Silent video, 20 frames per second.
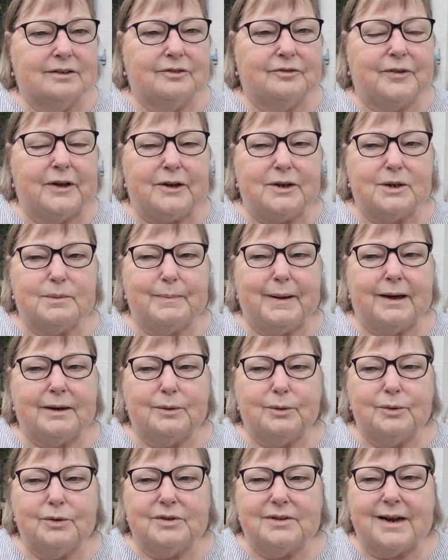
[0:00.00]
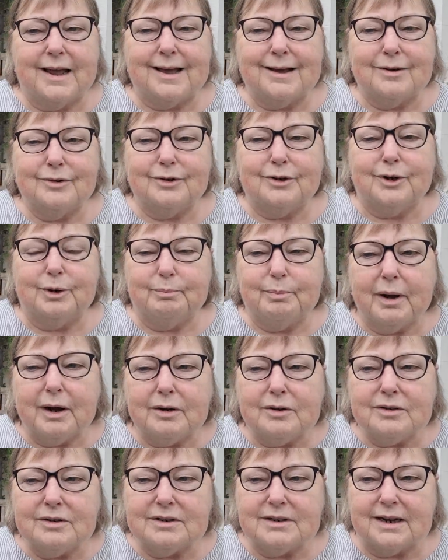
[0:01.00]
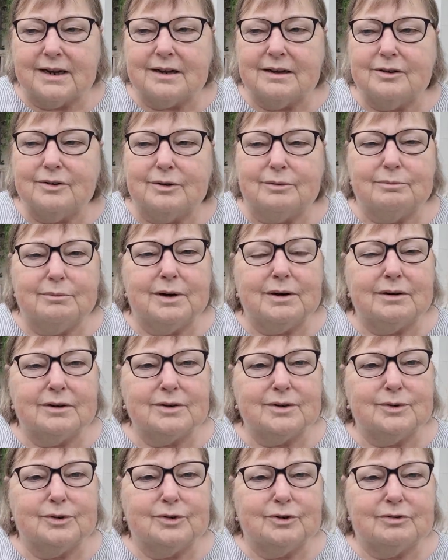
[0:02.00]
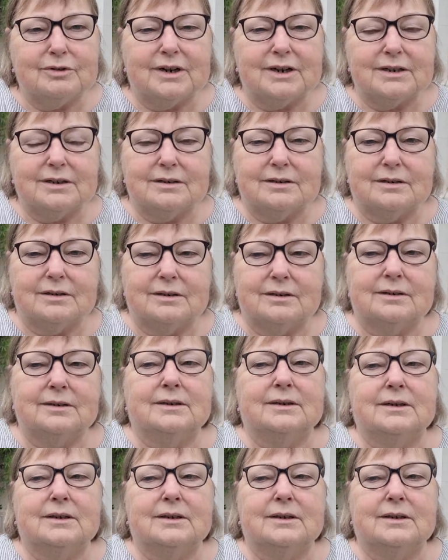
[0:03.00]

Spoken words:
fence panels down and a post down, and Mark's not dressed and